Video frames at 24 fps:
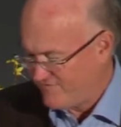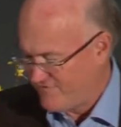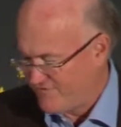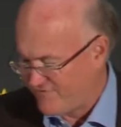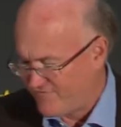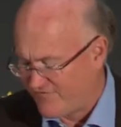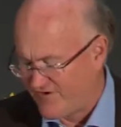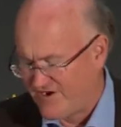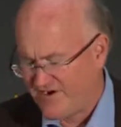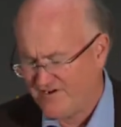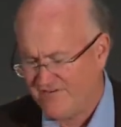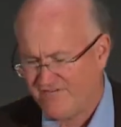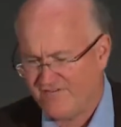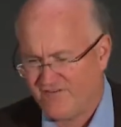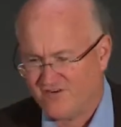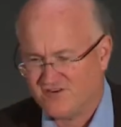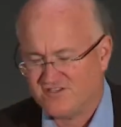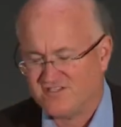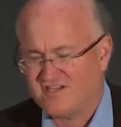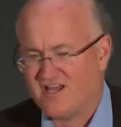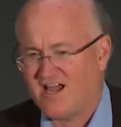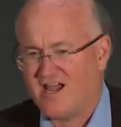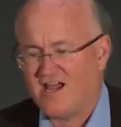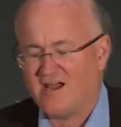for the very
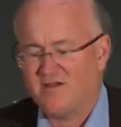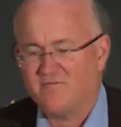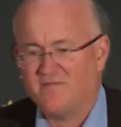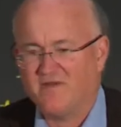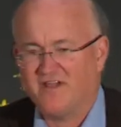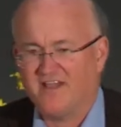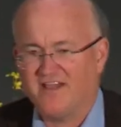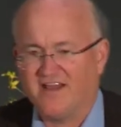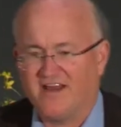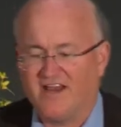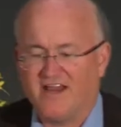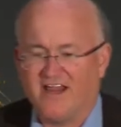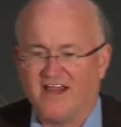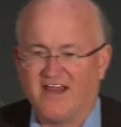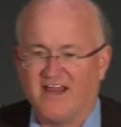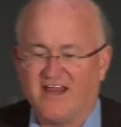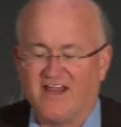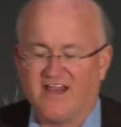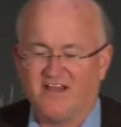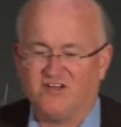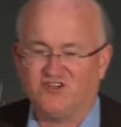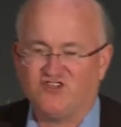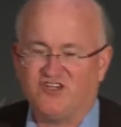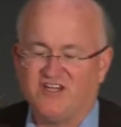first time in, a,
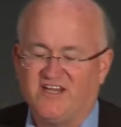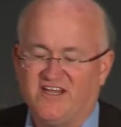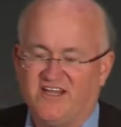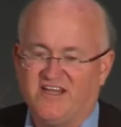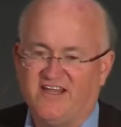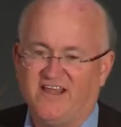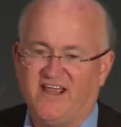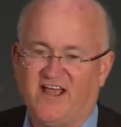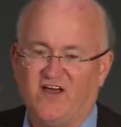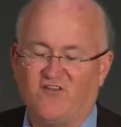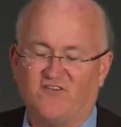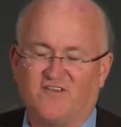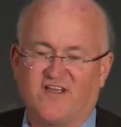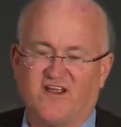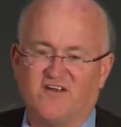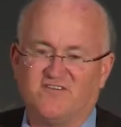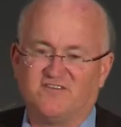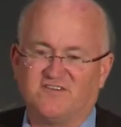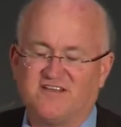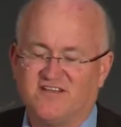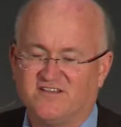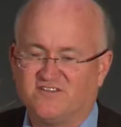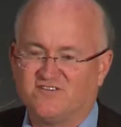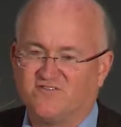in GE
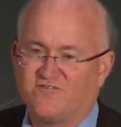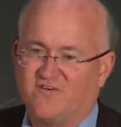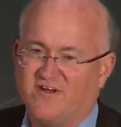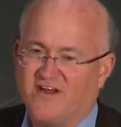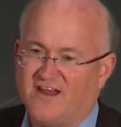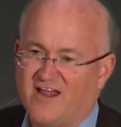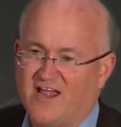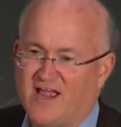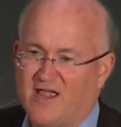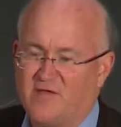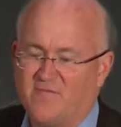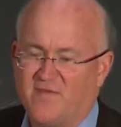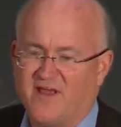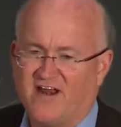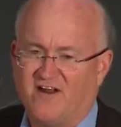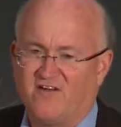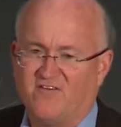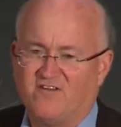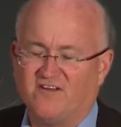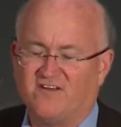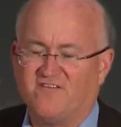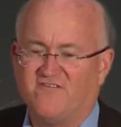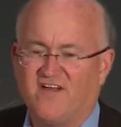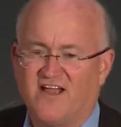Healthcare's history, a
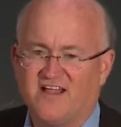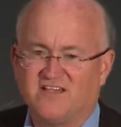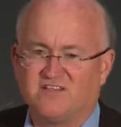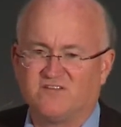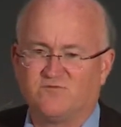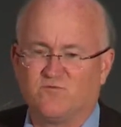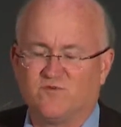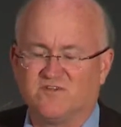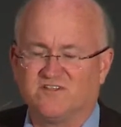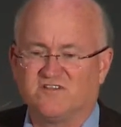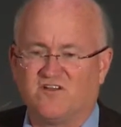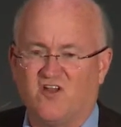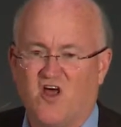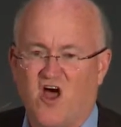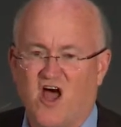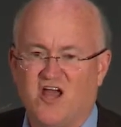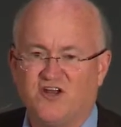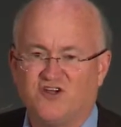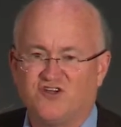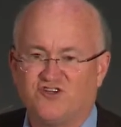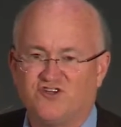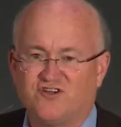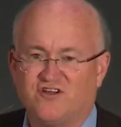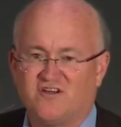medical device was
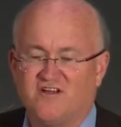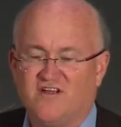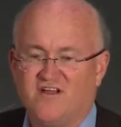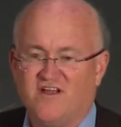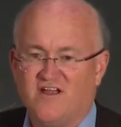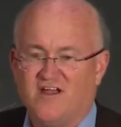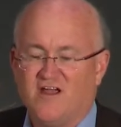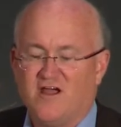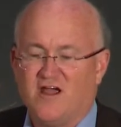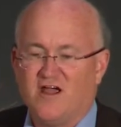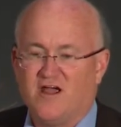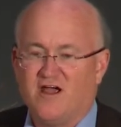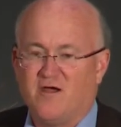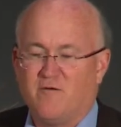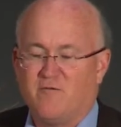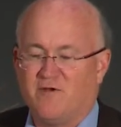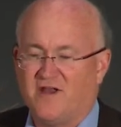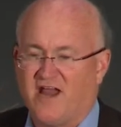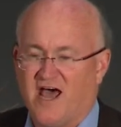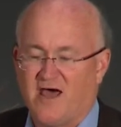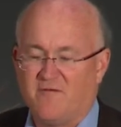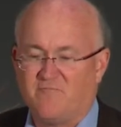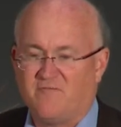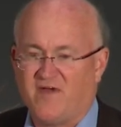launched,
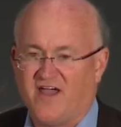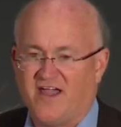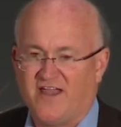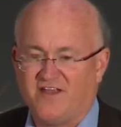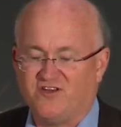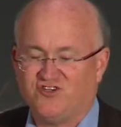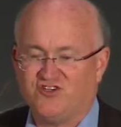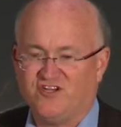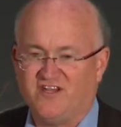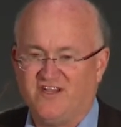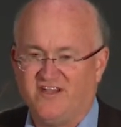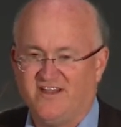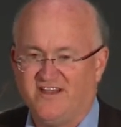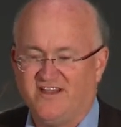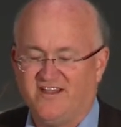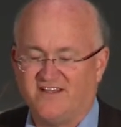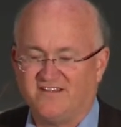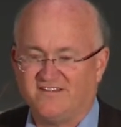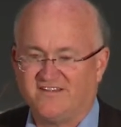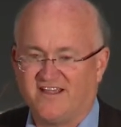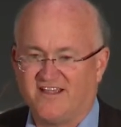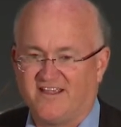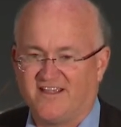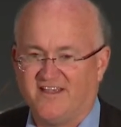not by a GE
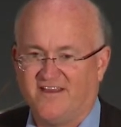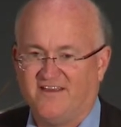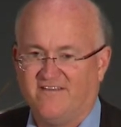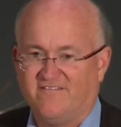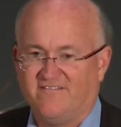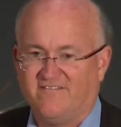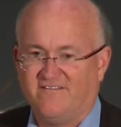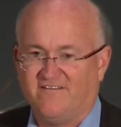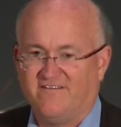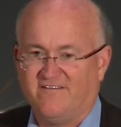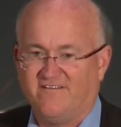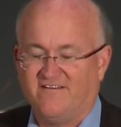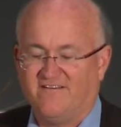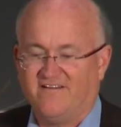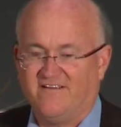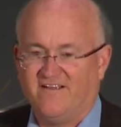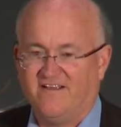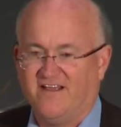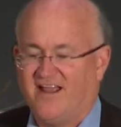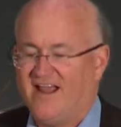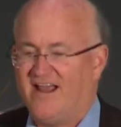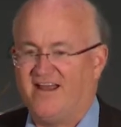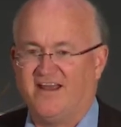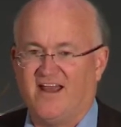executive
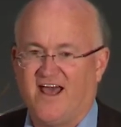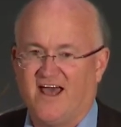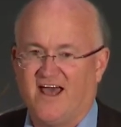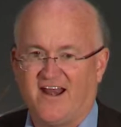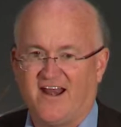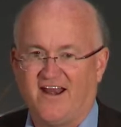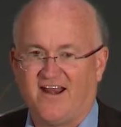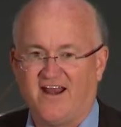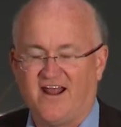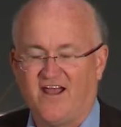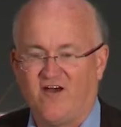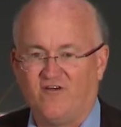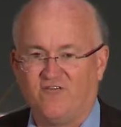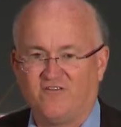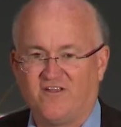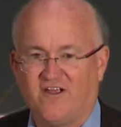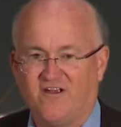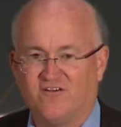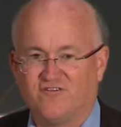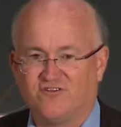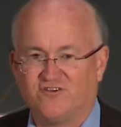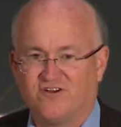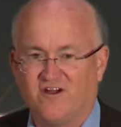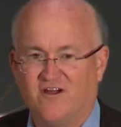and at a
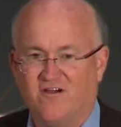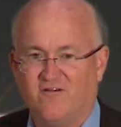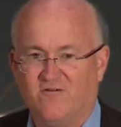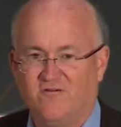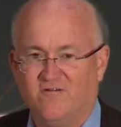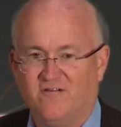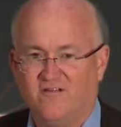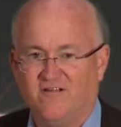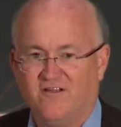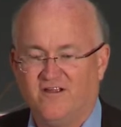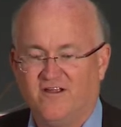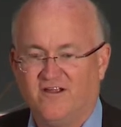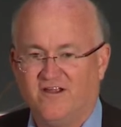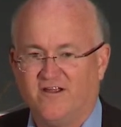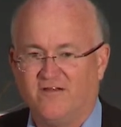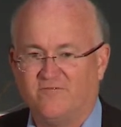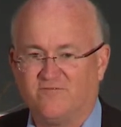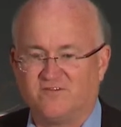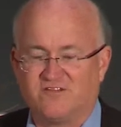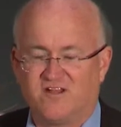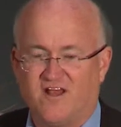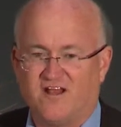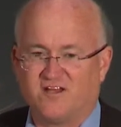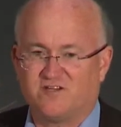healthcare show. It
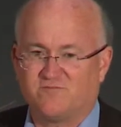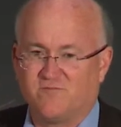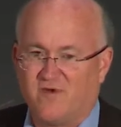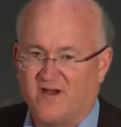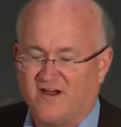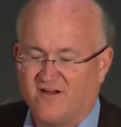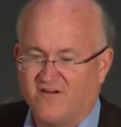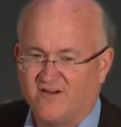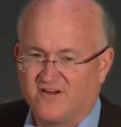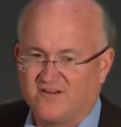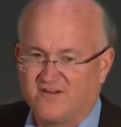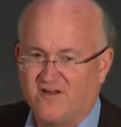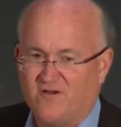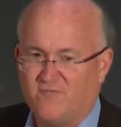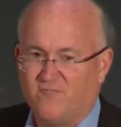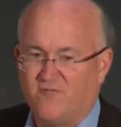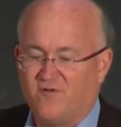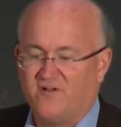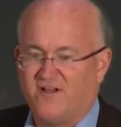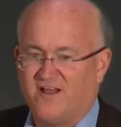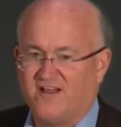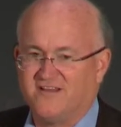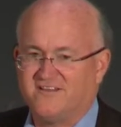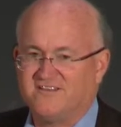was launched by Eric Topol
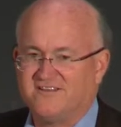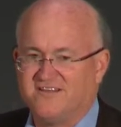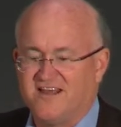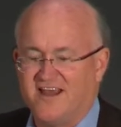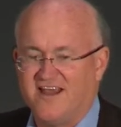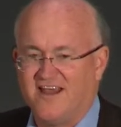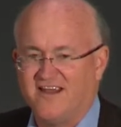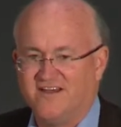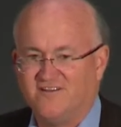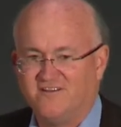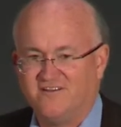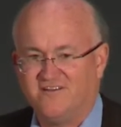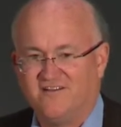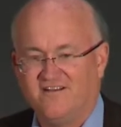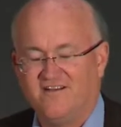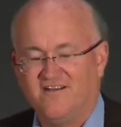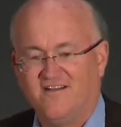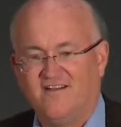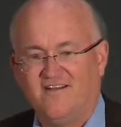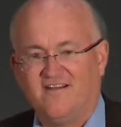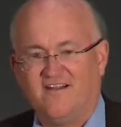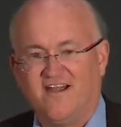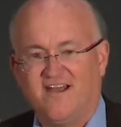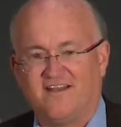on stage
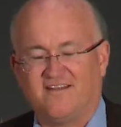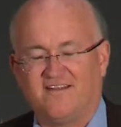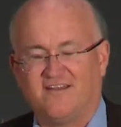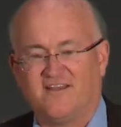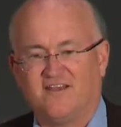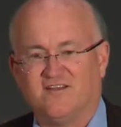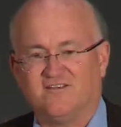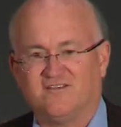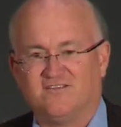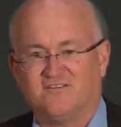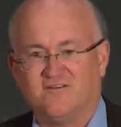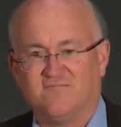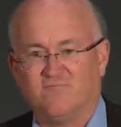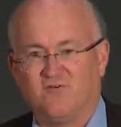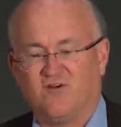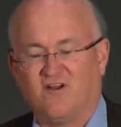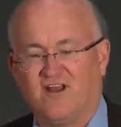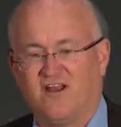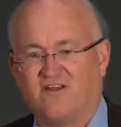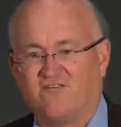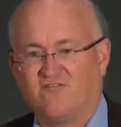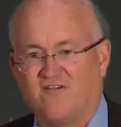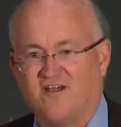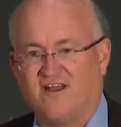at the Consumer
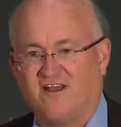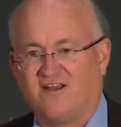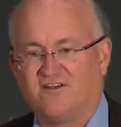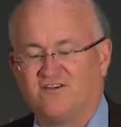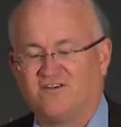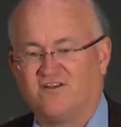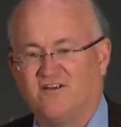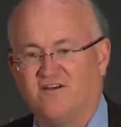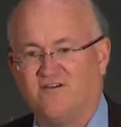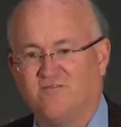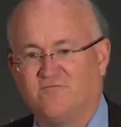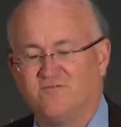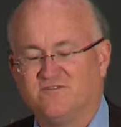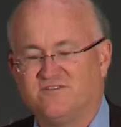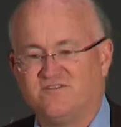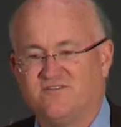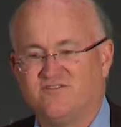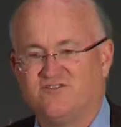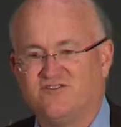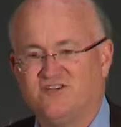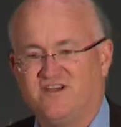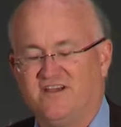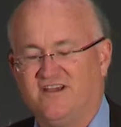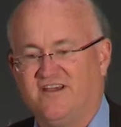Electronics Show. It was
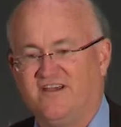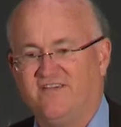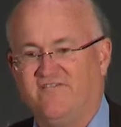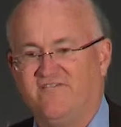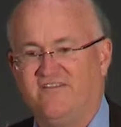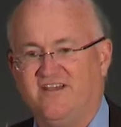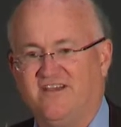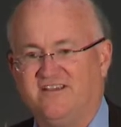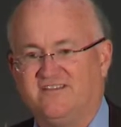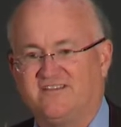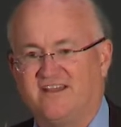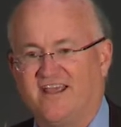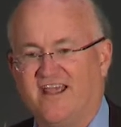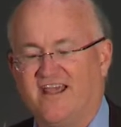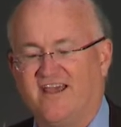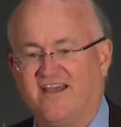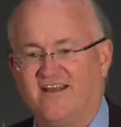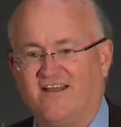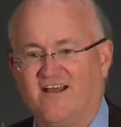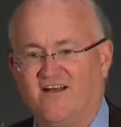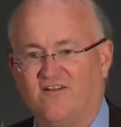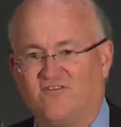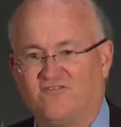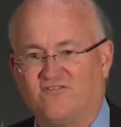the GE
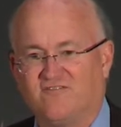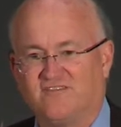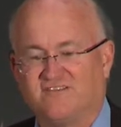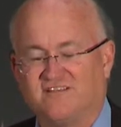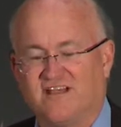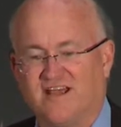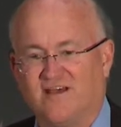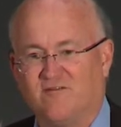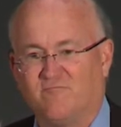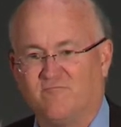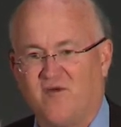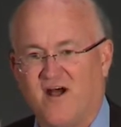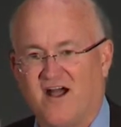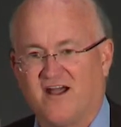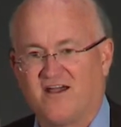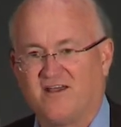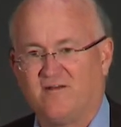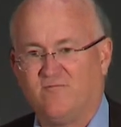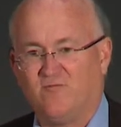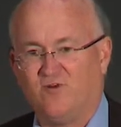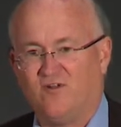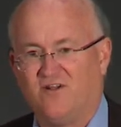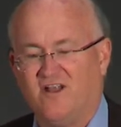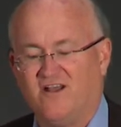V-Scan ultrasound,
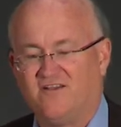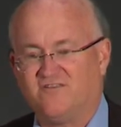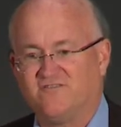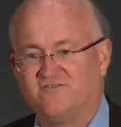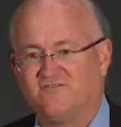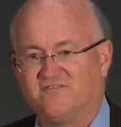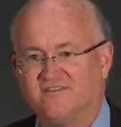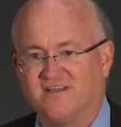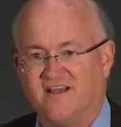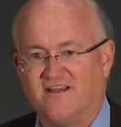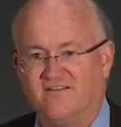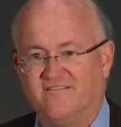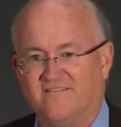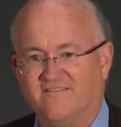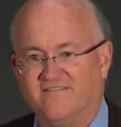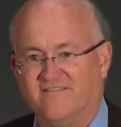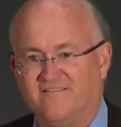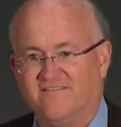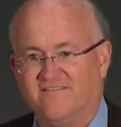pocketable ultrasound.